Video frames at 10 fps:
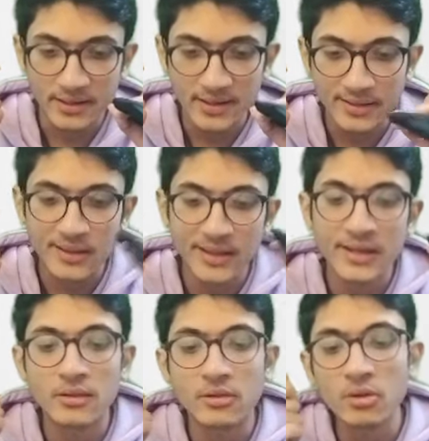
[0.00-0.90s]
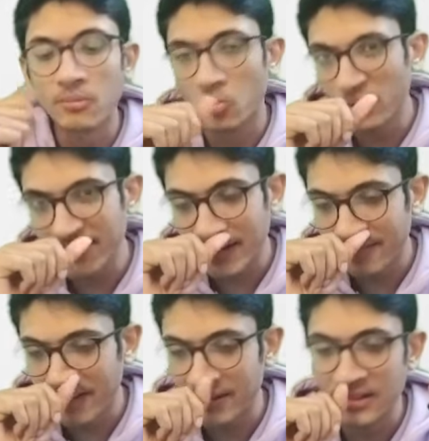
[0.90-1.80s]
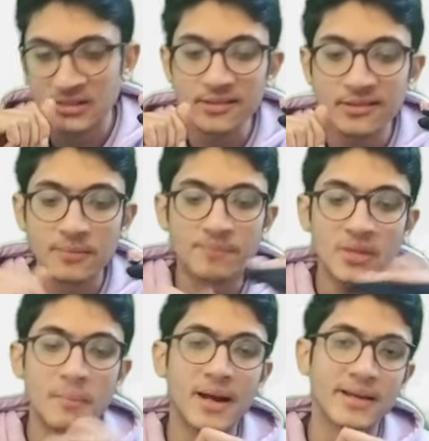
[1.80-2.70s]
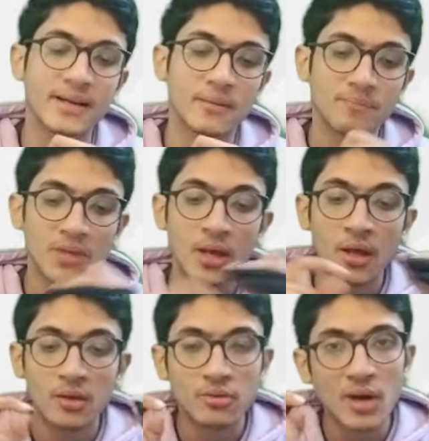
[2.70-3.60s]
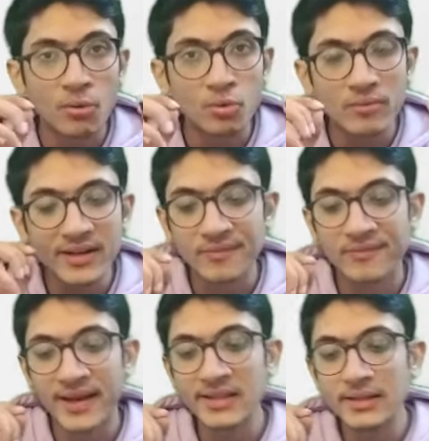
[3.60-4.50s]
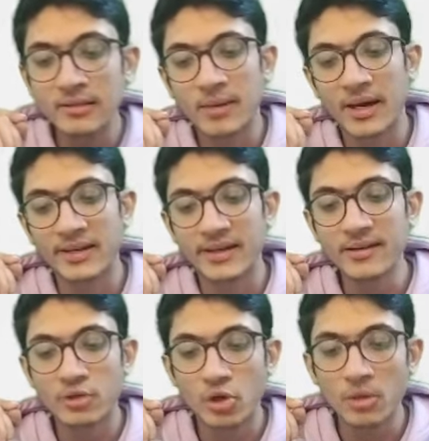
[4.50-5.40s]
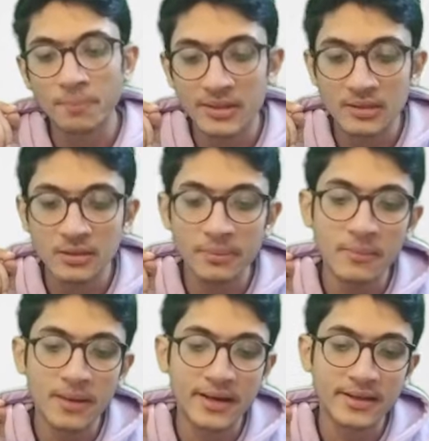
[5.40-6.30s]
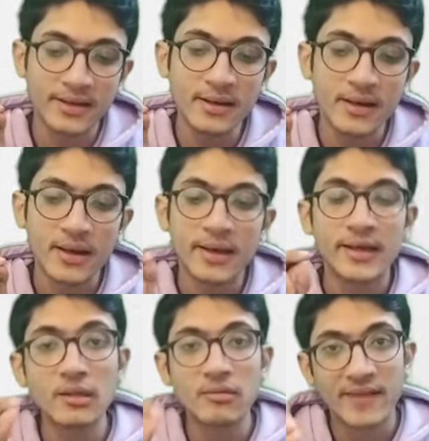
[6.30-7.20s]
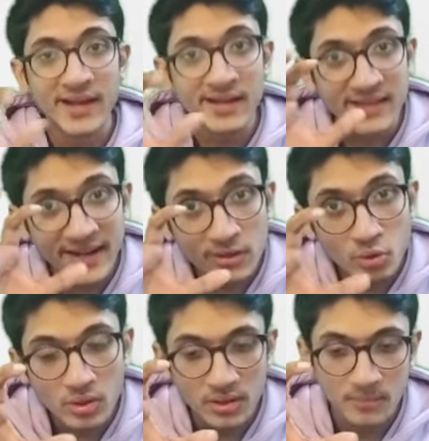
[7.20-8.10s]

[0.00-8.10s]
and second is your most advantageous market. So how do we define these markets? Your principal market is where that good